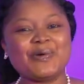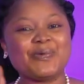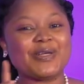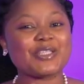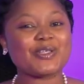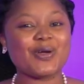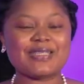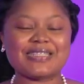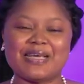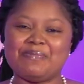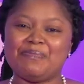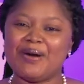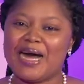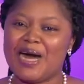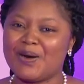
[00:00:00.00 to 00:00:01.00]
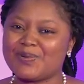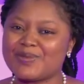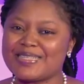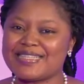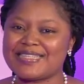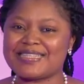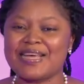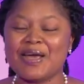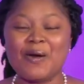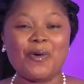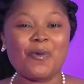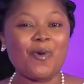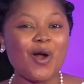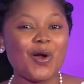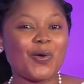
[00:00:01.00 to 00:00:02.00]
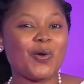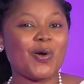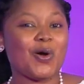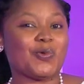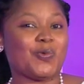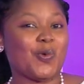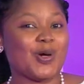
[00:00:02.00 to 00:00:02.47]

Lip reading: we talked about what God's